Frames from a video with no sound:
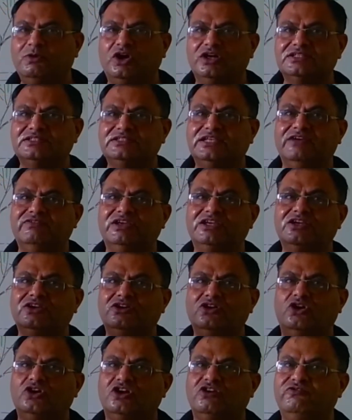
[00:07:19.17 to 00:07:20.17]
box having
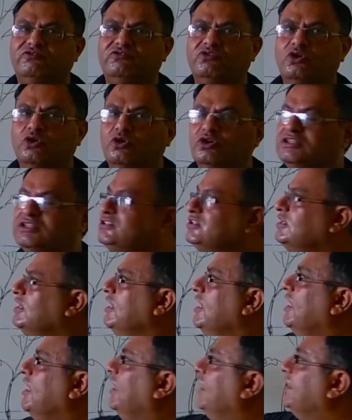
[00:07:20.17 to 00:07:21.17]
lot of holes.
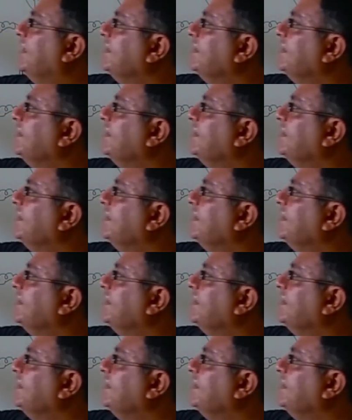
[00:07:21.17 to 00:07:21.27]
It